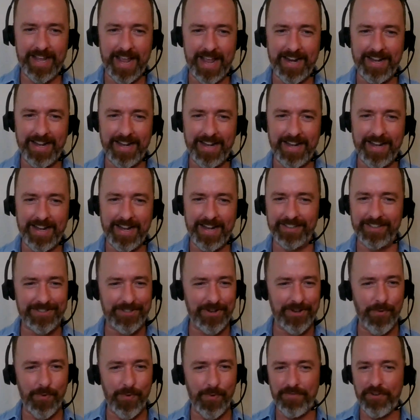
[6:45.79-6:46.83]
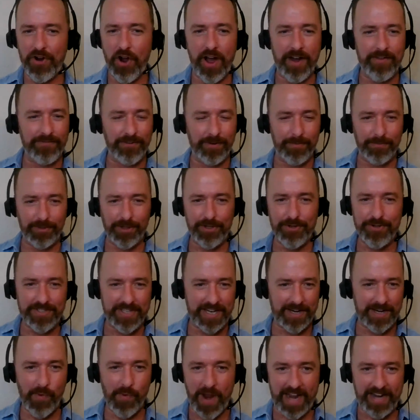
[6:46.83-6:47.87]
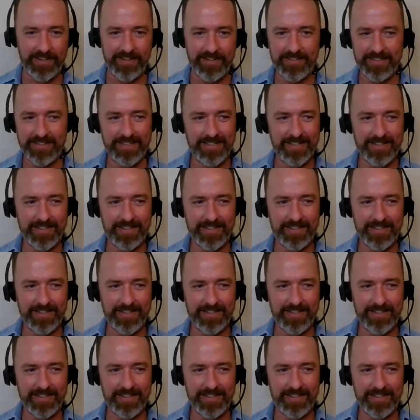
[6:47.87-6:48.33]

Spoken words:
And so we've gone from losing weight,